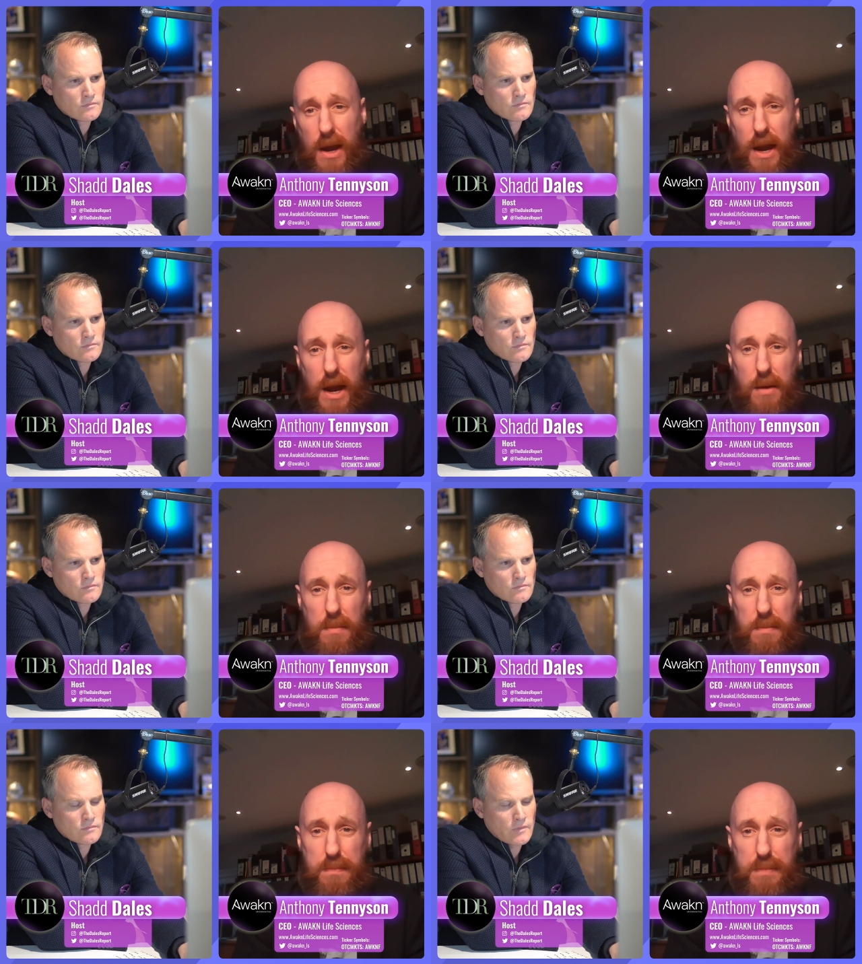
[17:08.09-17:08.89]

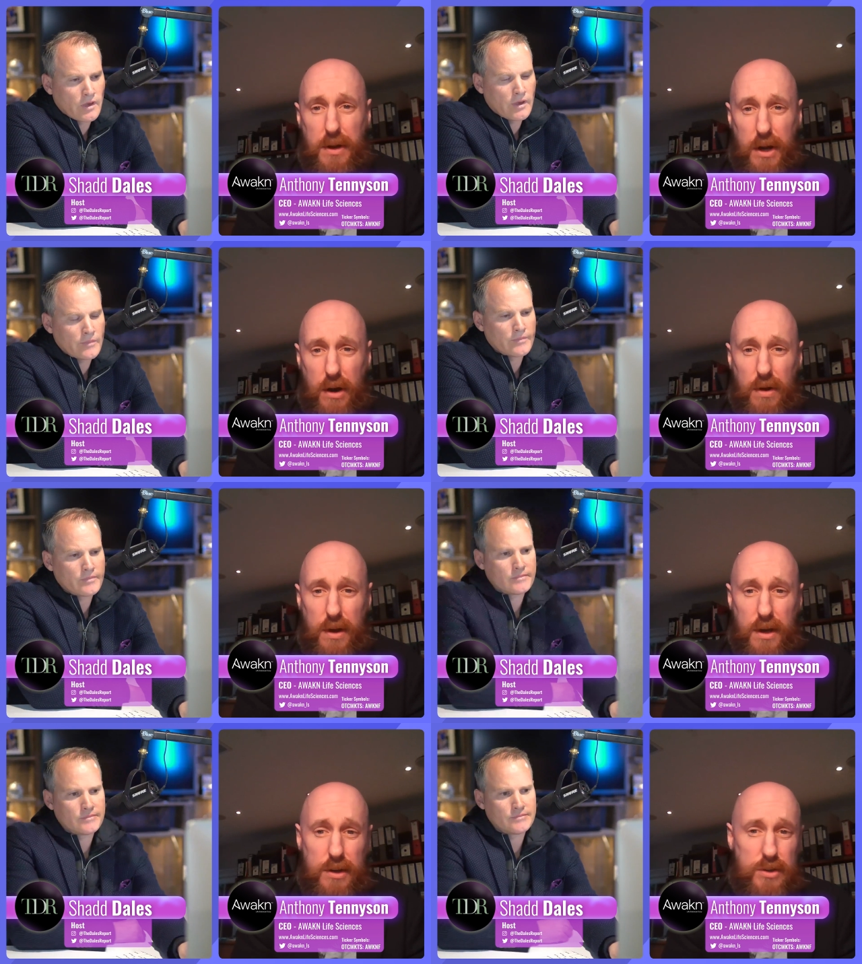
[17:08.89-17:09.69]
Speaker 1: Um, okay. But you know,
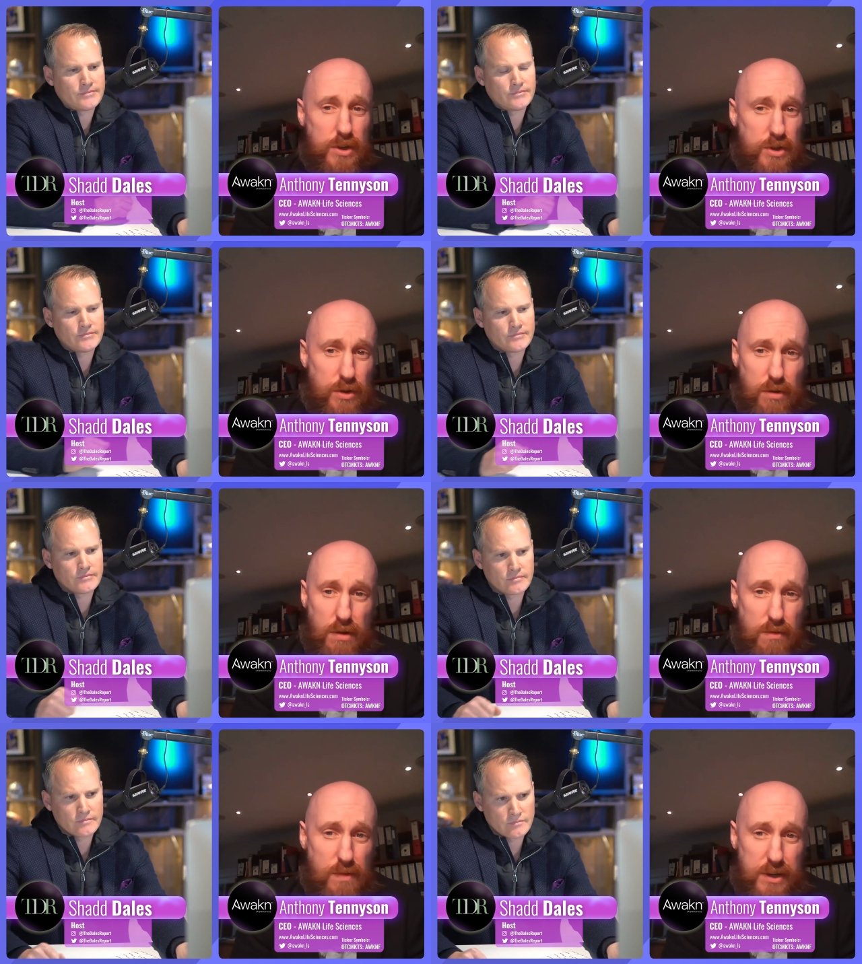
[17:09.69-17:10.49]
just do your
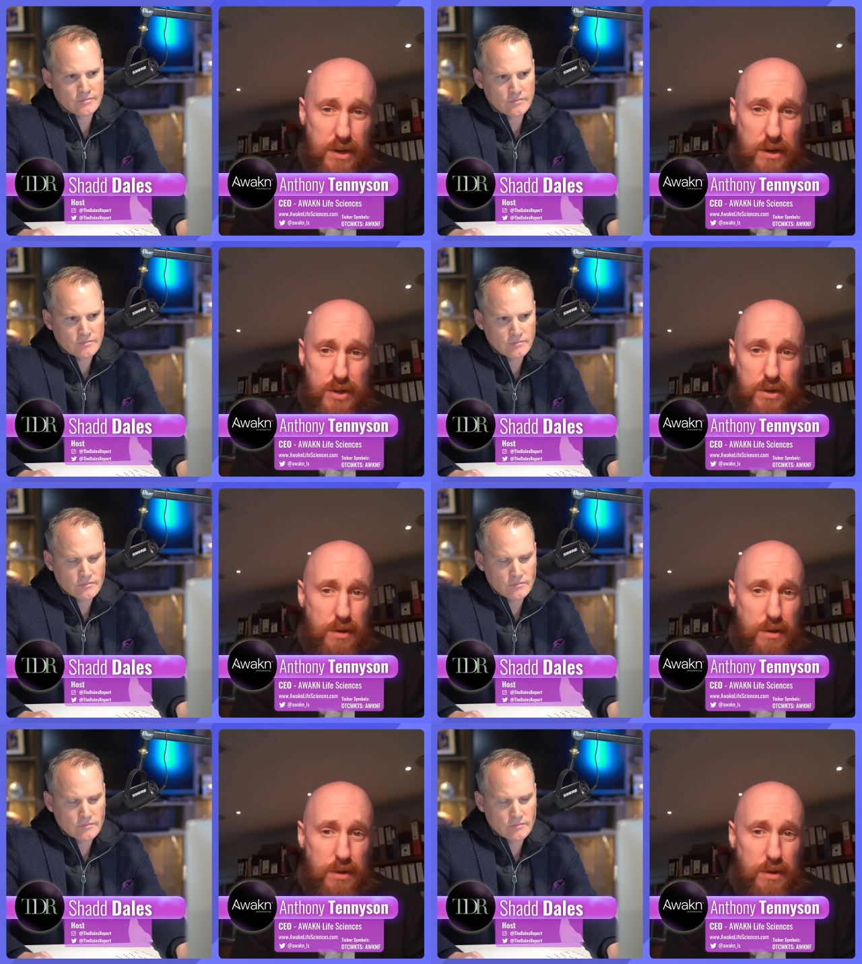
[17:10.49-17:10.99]
own research.